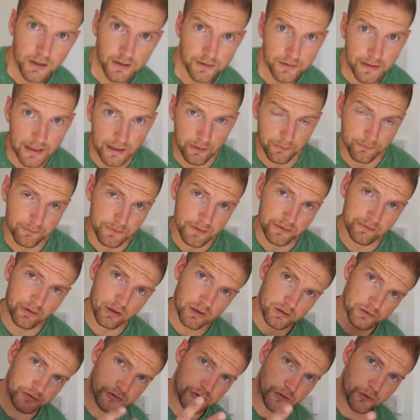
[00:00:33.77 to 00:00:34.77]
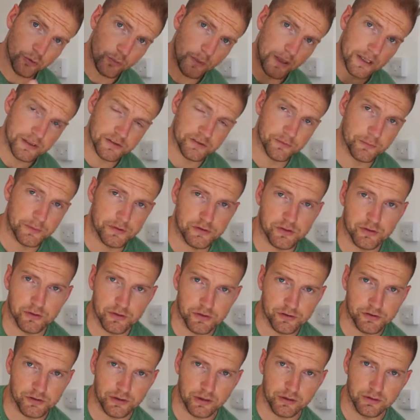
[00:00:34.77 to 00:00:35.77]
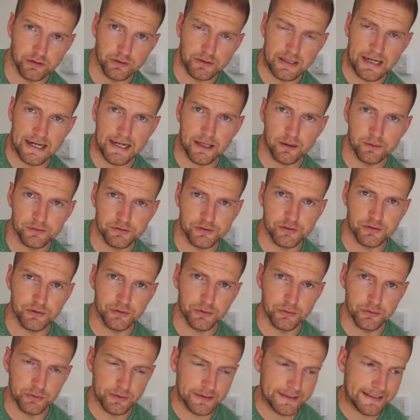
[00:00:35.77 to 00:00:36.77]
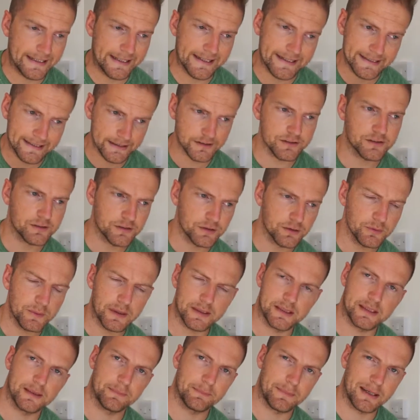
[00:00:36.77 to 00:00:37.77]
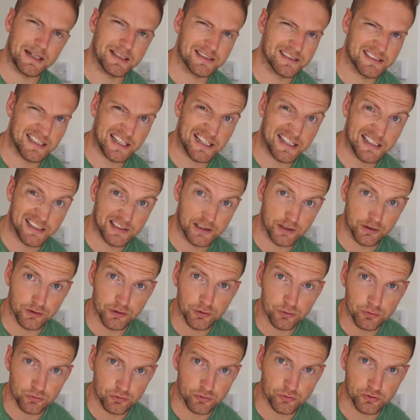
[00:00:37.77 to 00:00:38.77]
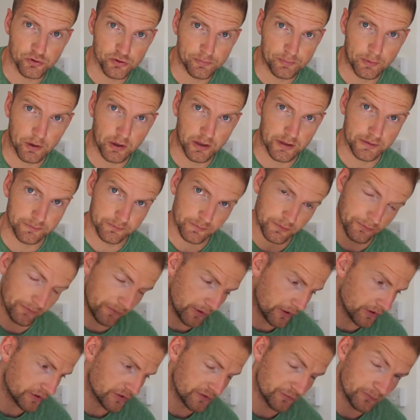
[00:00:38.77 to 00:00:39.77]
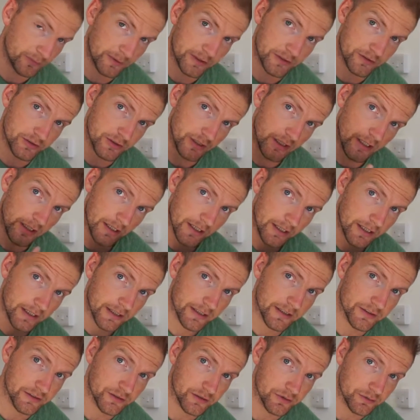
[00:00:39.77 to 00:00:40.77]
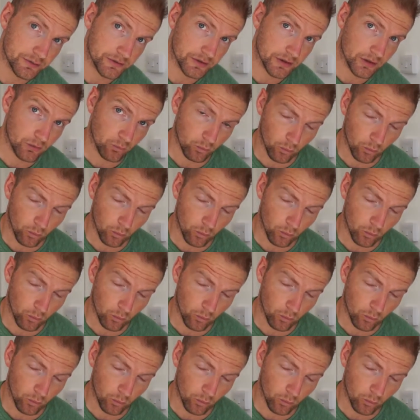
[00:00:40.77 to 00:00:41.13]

Now there are two ways in which I'm going to show you how to get into and then maintain a neutral spine, the first of which is using a